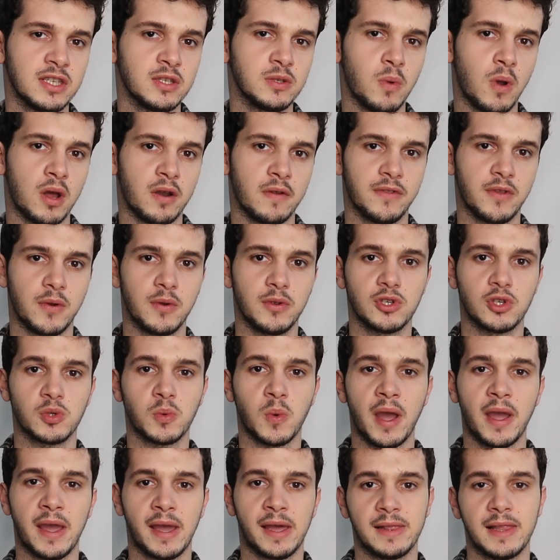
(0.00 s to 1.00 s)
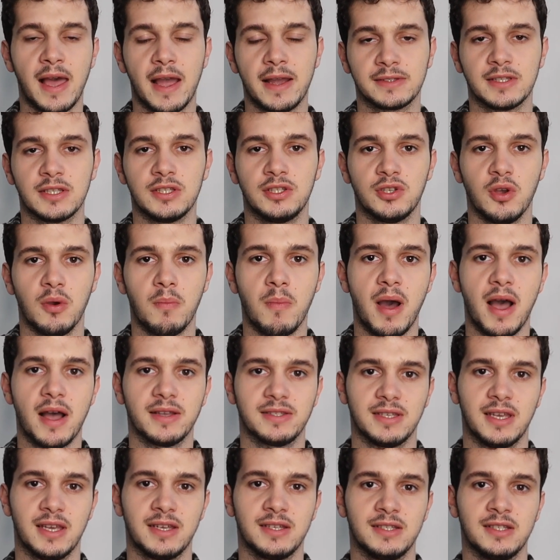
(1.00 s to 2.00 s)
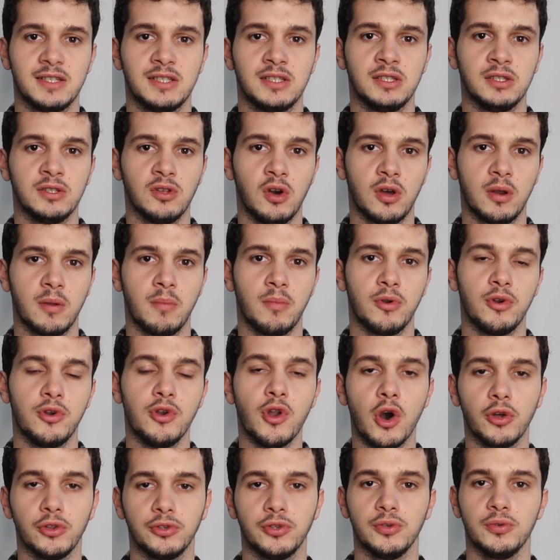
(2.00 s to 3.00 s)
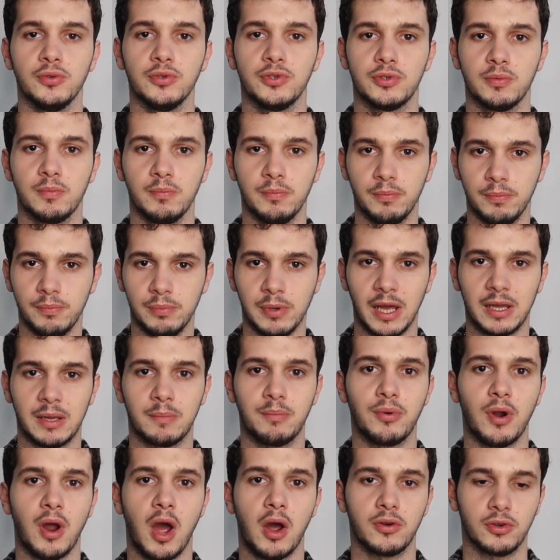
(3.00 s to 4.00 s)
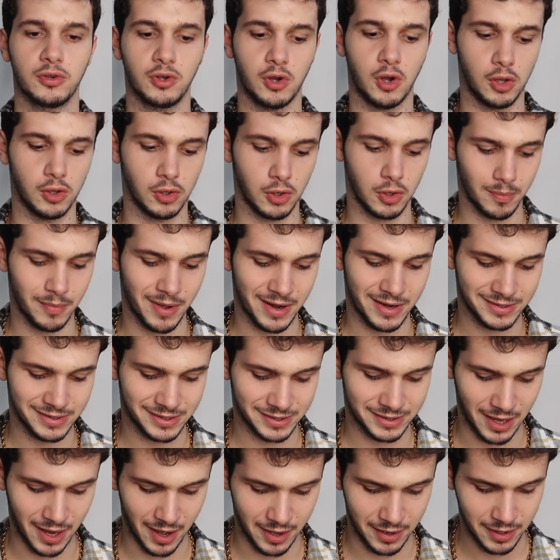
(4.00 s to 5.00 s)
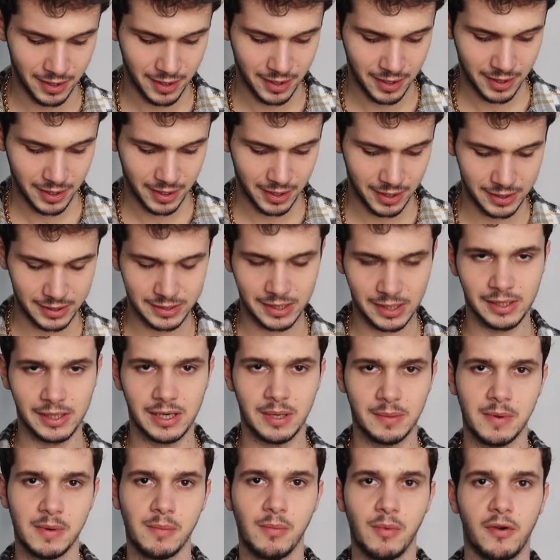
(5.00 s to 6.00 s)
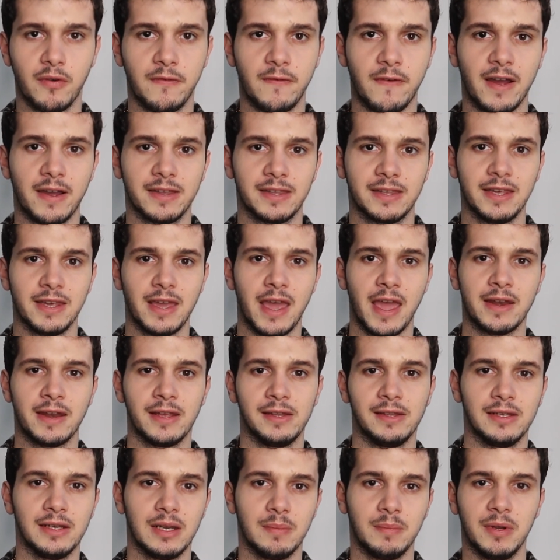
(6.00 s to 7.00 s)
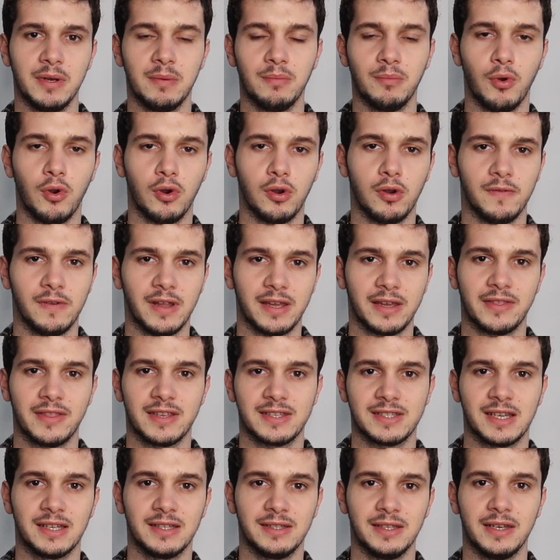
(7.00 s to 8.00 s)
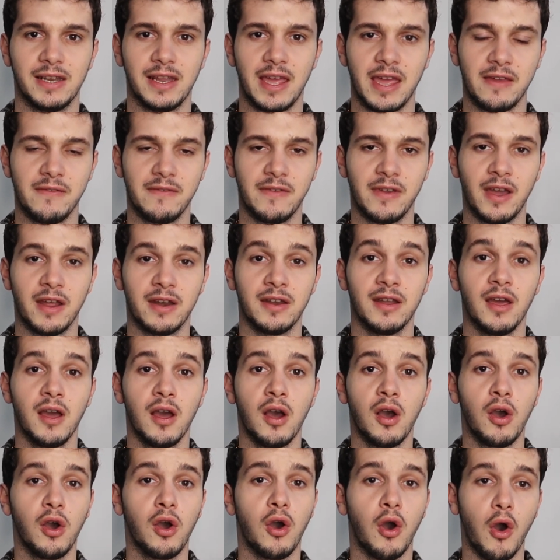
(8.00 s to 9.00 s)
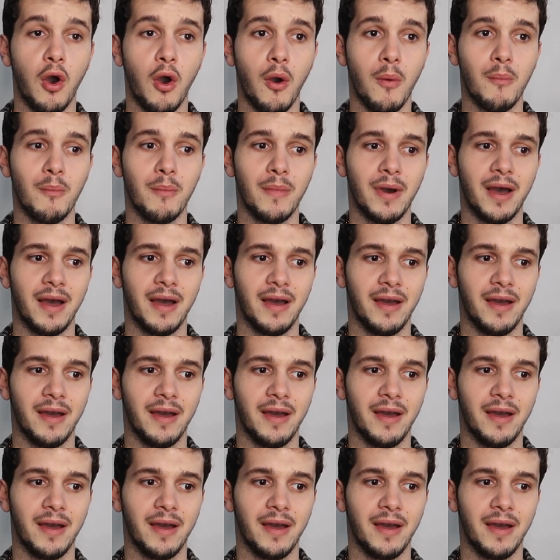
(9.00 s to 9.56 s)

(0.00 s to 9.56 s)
is one of the reasons why I liked it so much. This is not a monotonous like brown color, but instead it is a little bit more funky and a little bit more of like the Scandinavian home